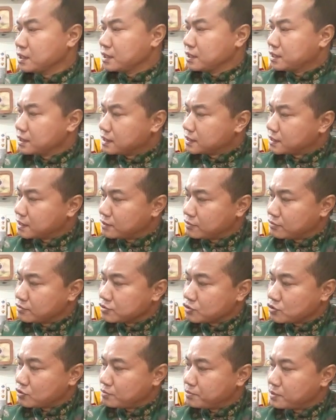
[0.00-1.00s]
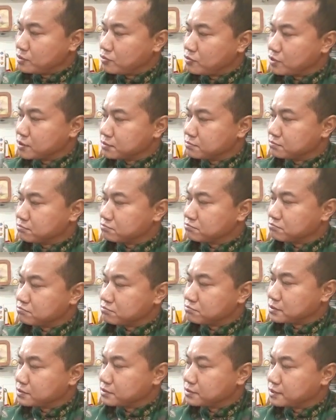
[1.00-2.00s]
It can also be one.
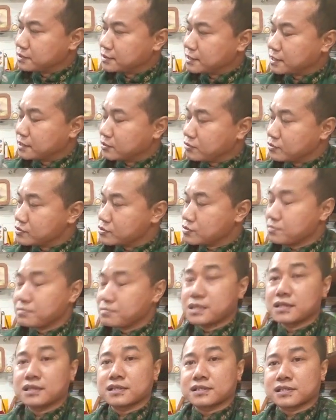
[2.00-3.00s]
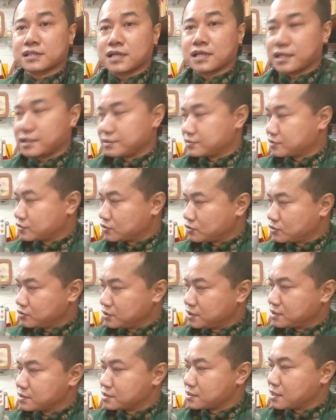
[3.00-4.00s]
It can also mean the size. So
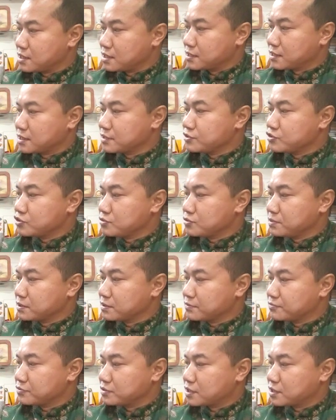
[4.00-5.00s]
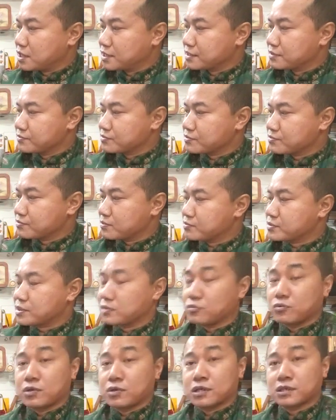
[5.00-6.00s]
it started consuming the food items from say
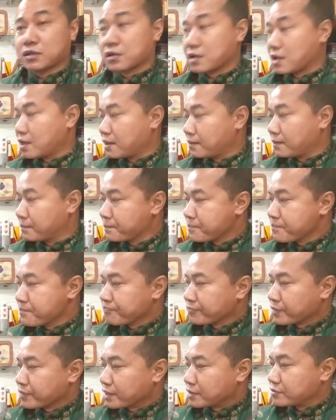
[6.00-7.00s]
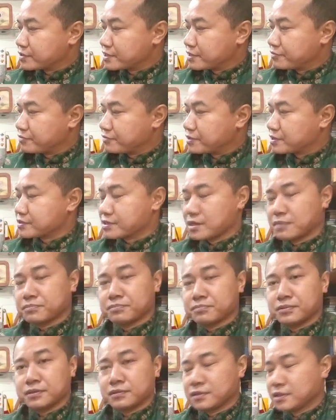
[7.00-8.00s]
1 gram to say for
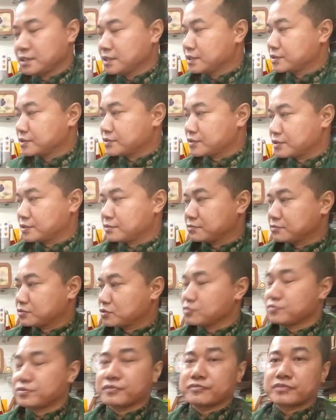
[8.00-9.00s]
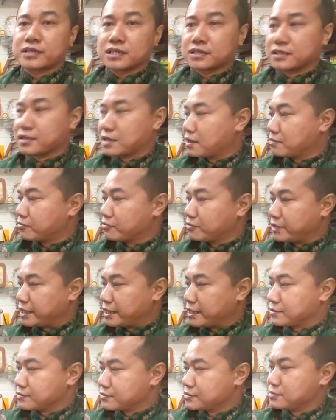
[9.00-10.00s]
example so 250-gram
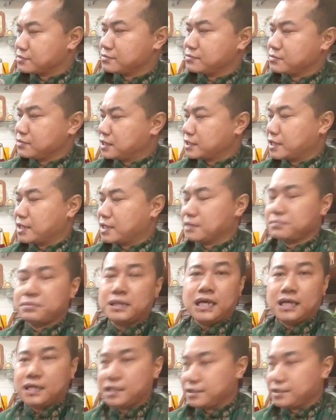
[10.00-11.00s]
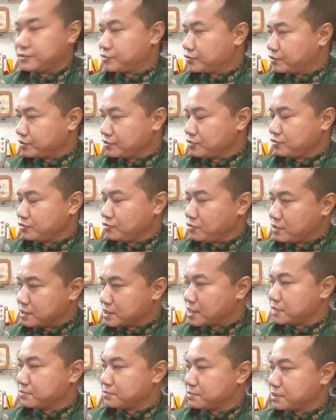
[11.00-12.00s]
weight. So it can be any. So this is one
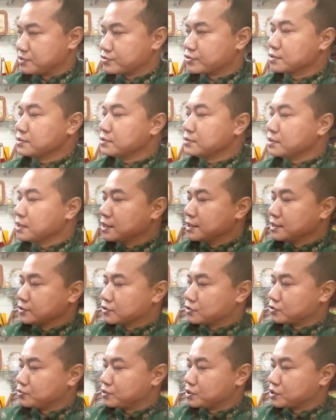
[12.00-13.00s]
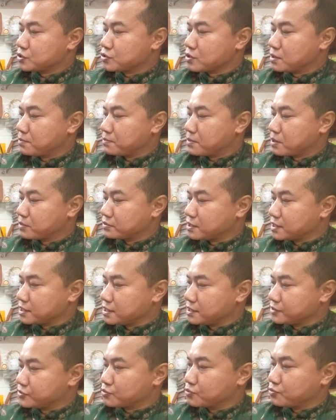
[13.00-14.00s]
dimension. So we talk about the
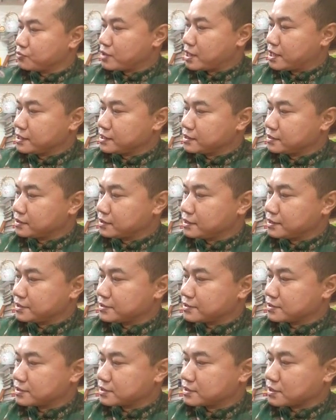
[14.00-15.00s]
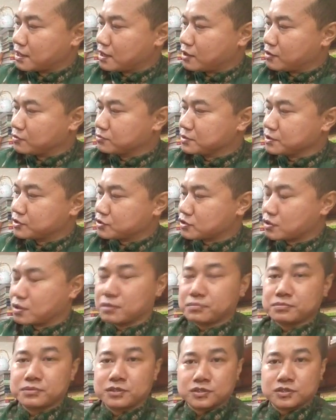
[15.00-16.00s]
niche weight is how much of
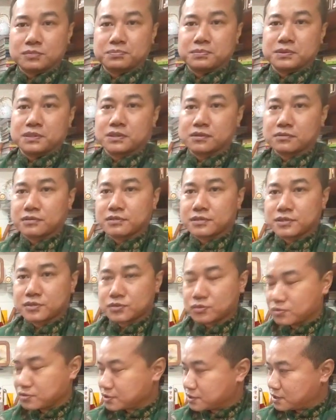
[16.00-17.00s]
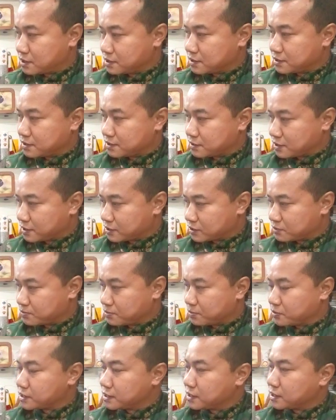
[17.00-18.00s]
this particular resource that it is
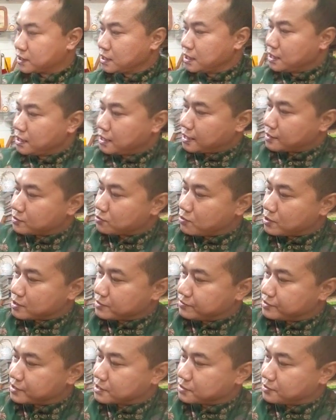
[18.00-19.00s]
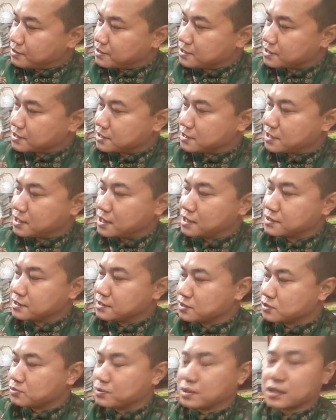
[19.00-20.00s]
exploiting, at what frequencies, and
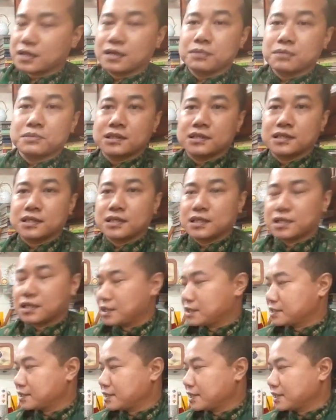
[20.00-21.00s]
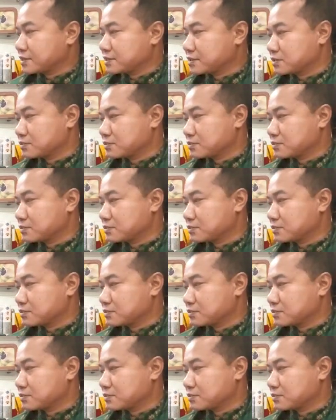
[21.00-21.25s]
others will come in the other axis.